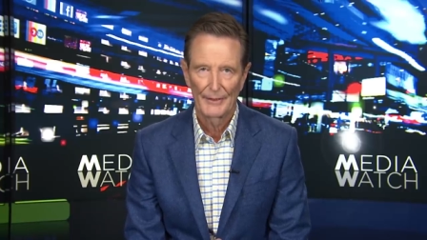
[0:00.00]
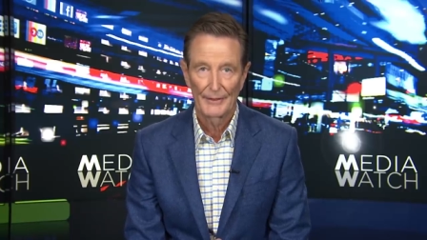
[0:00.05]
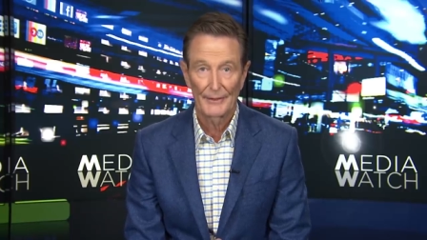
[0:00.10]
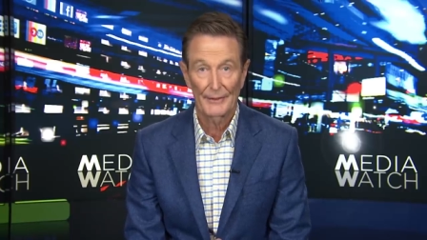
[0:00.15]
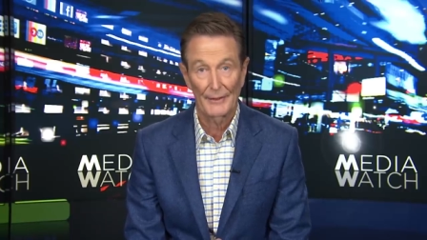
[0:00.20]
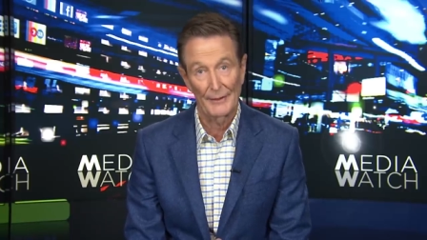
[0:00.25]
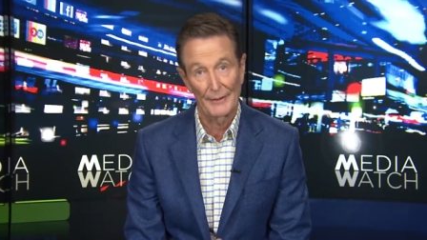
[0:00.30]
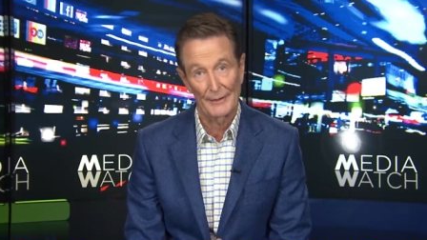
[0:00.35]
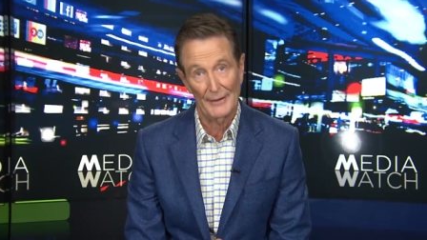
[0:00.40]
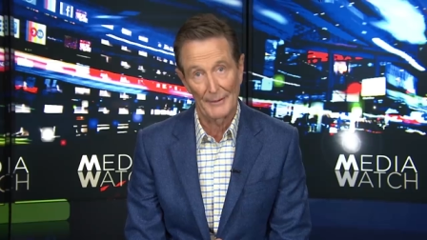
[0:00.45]

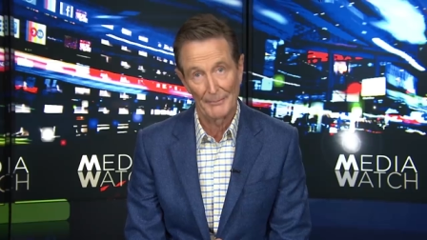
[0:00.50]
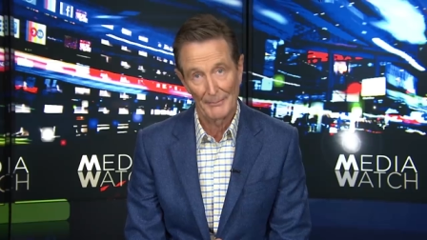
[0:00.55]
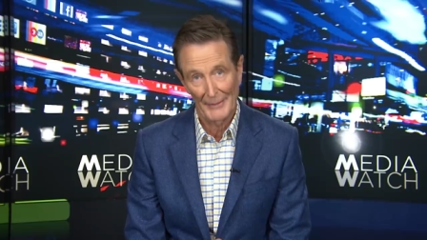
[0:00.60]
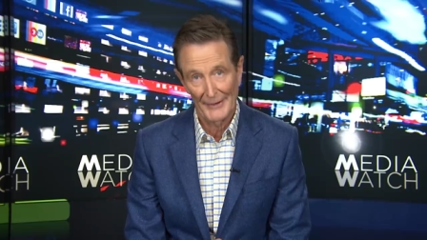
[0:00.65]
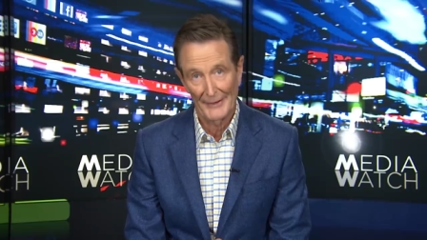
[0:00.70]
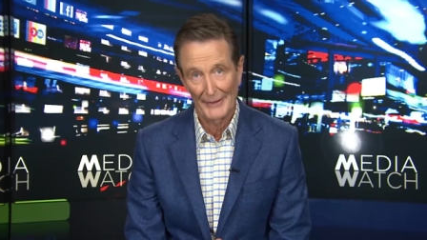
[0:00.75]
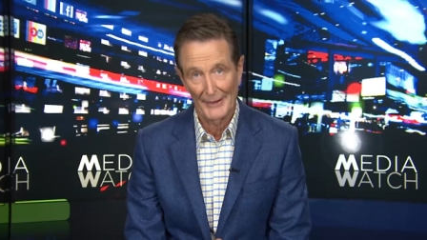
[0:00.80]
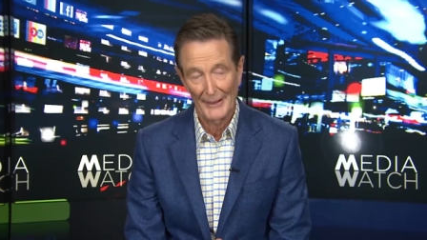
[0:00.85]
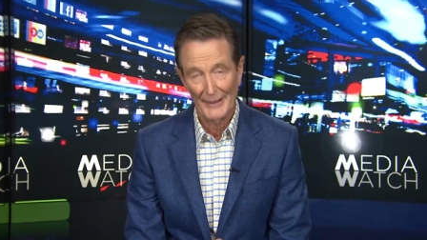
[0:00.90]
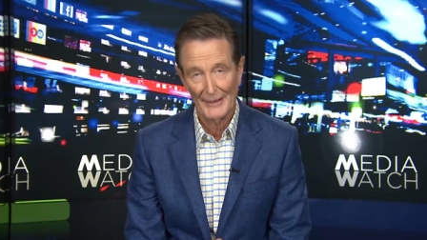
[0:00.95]
So come
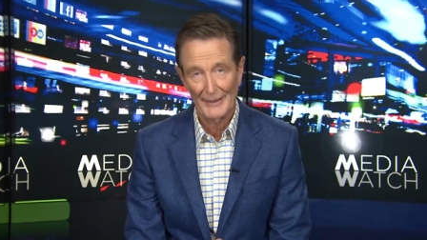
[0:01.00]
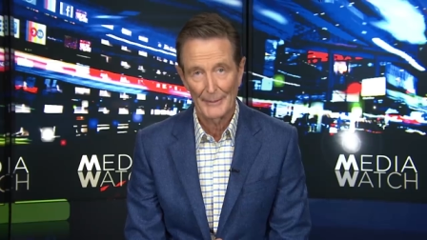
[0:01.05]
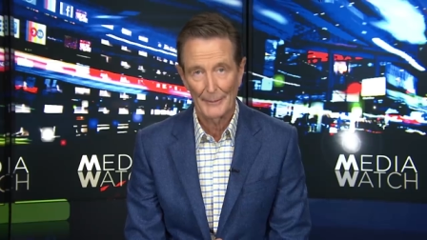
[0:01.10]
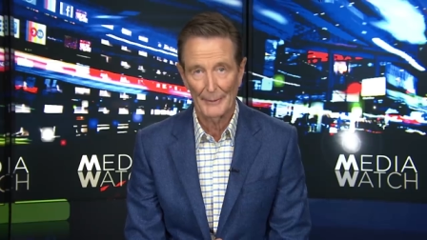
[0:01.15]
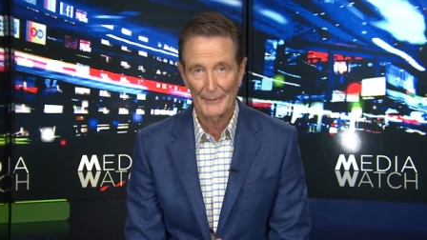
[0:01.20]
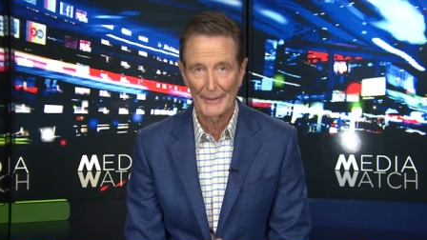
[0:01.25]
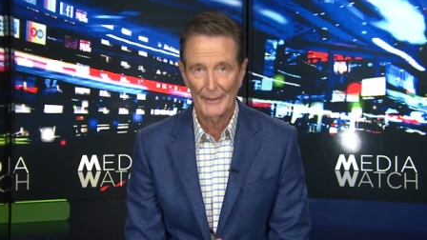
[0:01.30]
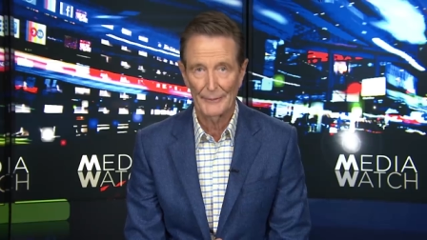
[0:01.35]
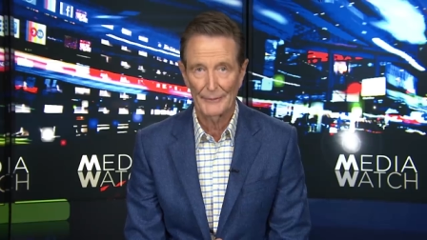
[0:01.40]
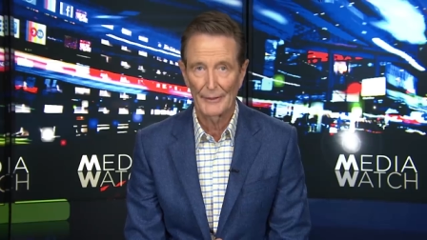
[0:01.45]
Monday, it
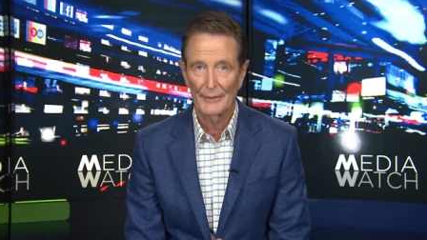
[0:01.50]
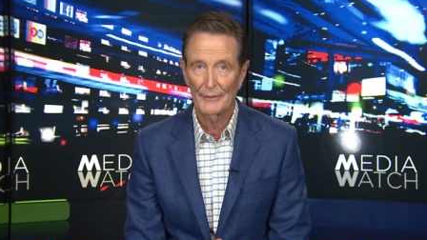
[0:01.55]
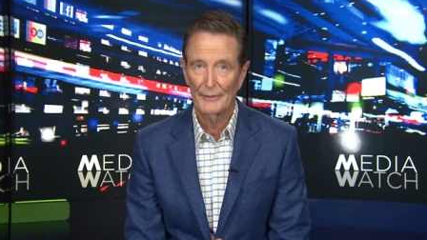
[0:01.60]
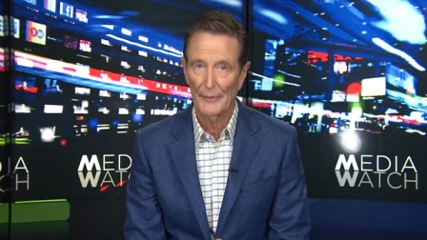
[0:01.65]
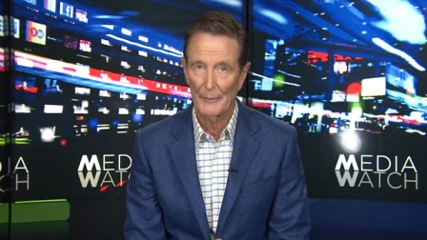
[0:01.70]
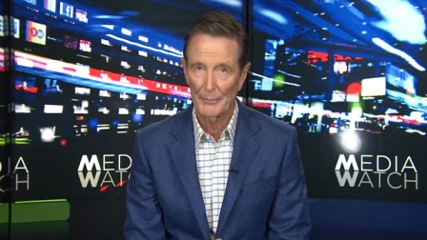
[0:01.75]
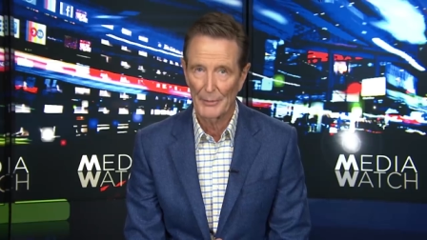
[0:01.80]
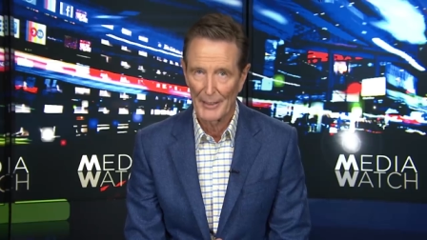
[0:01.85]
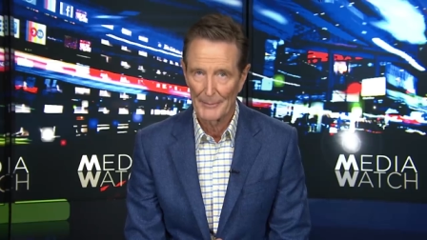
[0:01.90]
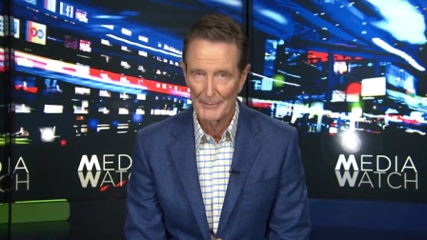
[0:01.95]
was left to
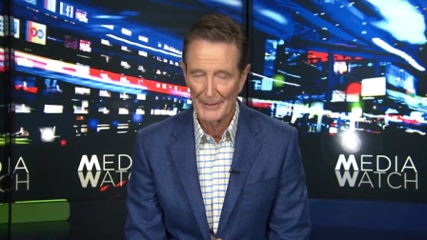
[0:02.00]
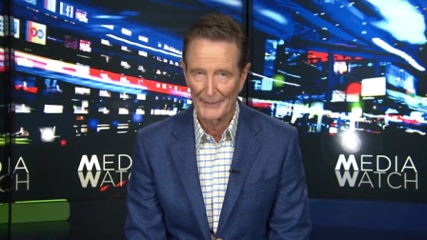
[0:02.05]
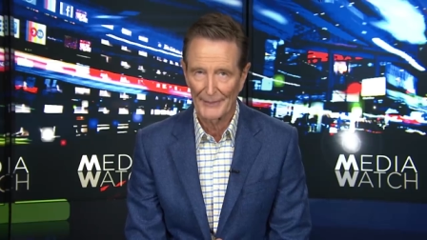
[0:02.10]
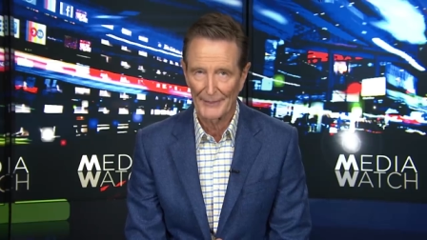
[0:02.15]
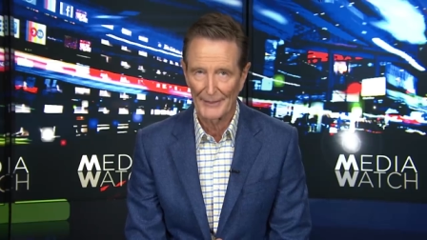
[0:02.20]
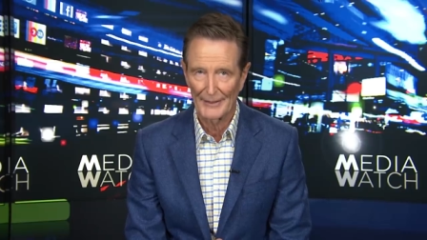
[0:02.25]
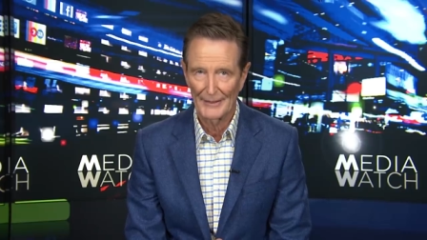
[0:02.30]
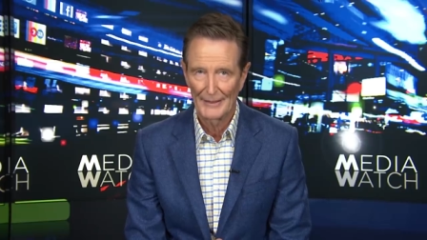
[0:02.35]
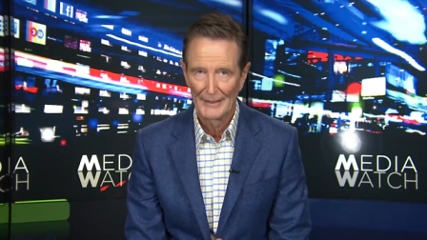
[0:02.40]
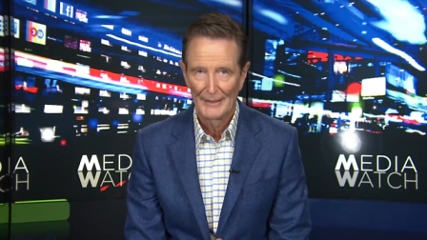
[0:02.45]
the Prime
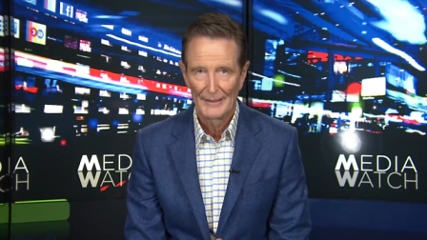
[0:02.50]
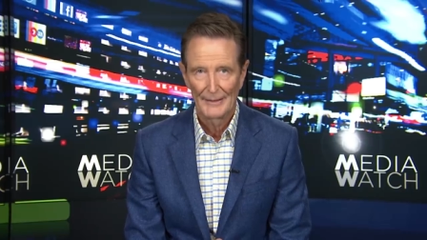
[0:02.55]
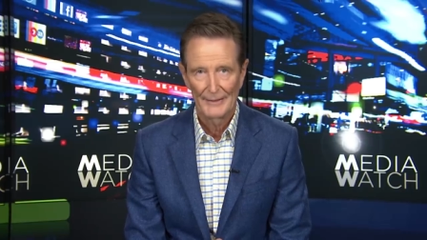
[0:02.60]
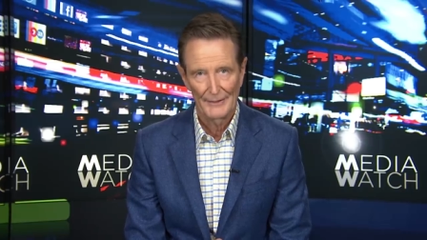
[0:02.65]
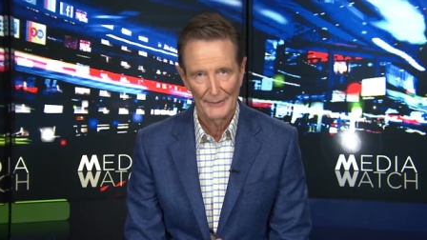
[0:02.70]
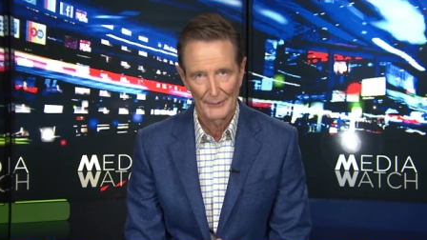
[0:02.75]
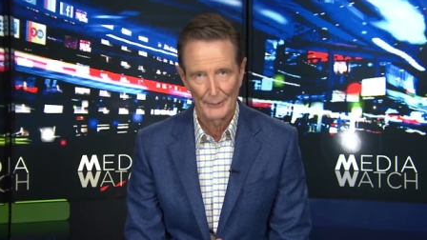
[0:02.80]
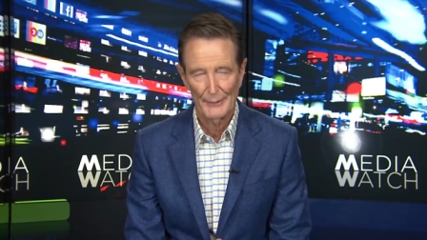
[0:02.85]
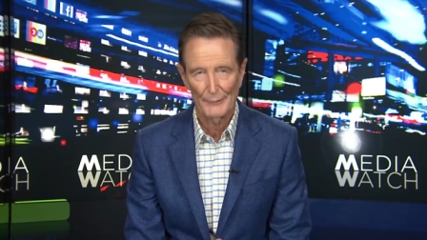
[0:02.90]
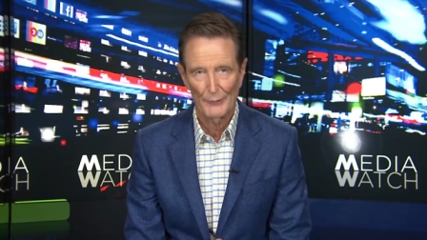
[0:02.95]
Minister
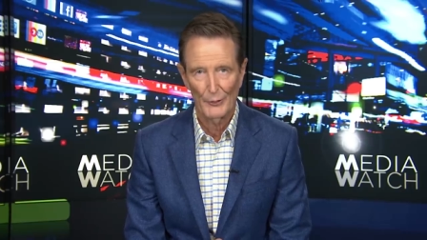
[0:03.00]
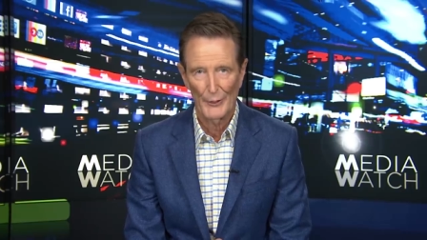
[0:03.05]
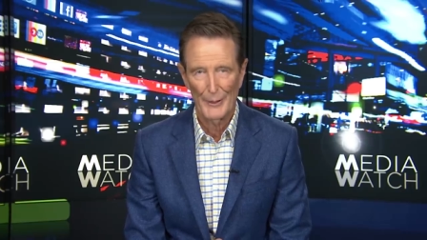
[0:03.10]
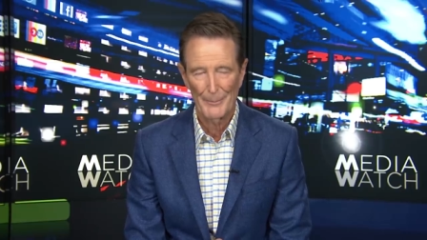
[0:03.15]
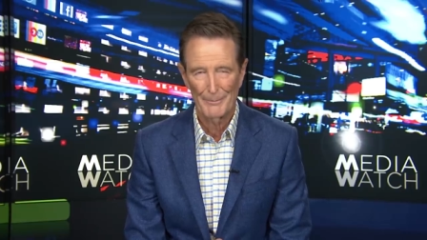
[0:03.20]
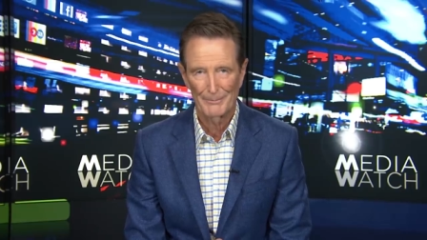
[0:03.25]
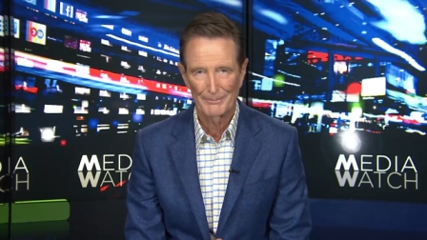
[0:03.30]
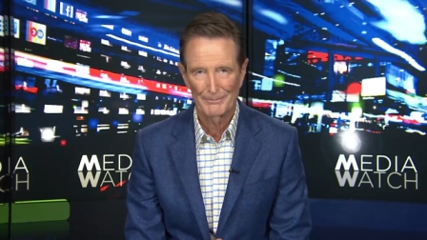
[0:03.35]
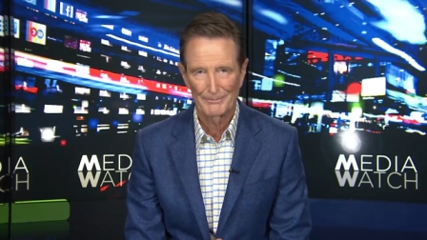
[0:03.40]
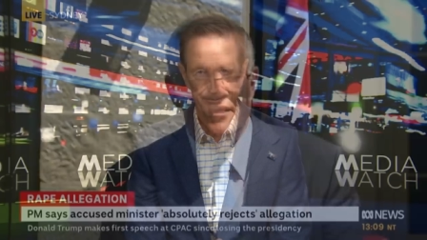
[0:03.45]
to do it for
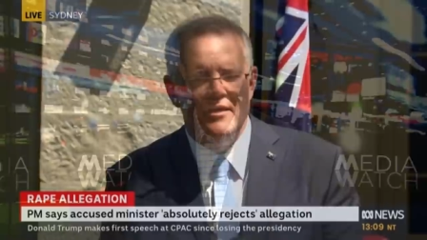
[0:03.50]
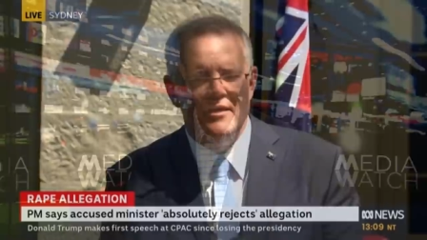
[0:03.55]
him.